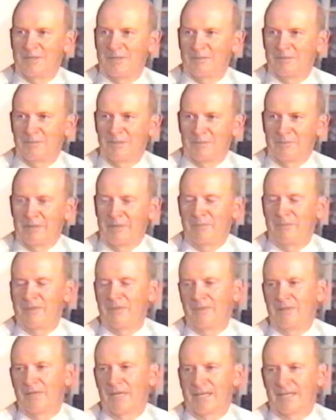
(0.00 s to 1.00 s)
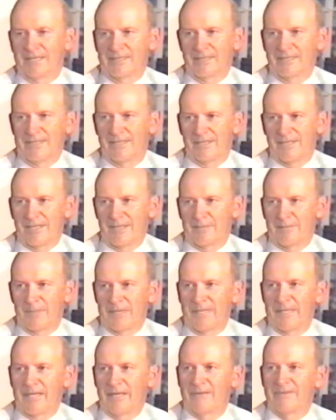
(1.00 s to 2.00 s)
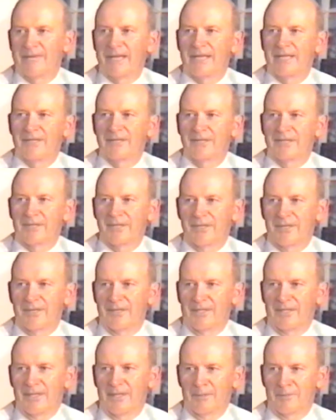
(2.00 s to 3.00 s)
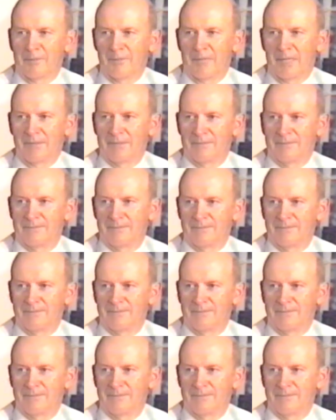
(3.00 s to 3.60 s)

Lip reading: Well, I really would. Admiral Leggett,